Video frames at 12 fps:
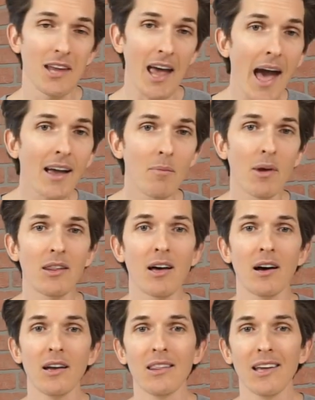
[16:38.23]
Tag them in
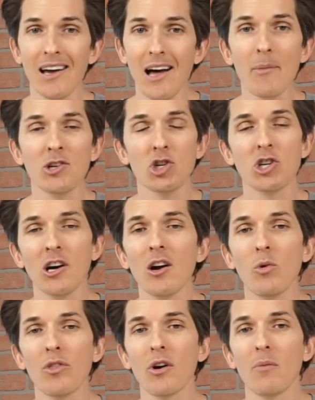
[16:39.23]
the comments, share
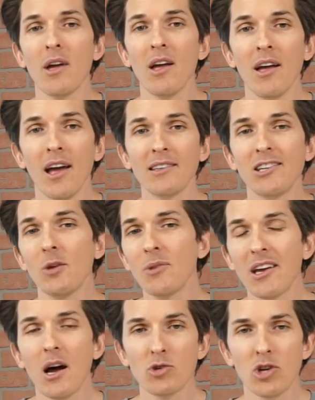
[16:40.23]
it with them, and tell them
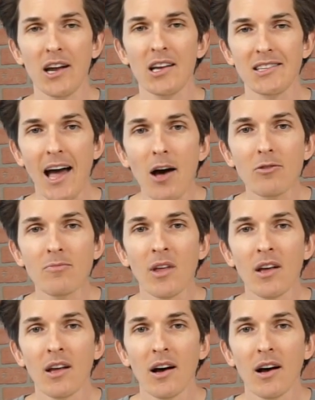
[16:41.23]
to come check us out.